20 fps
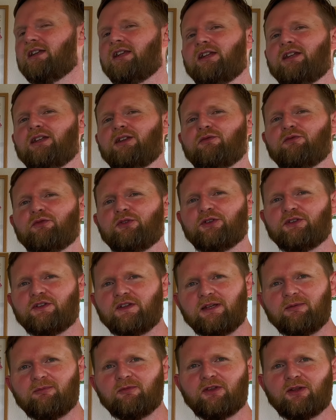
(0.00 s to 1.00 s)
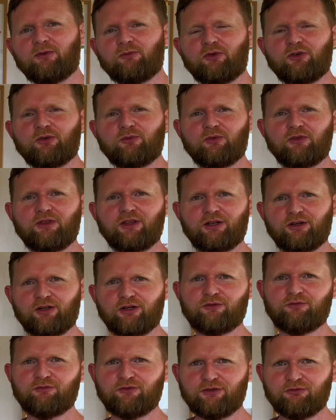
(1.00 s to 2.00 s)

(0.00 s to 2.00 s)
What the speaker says: in different teams and worked with a lot of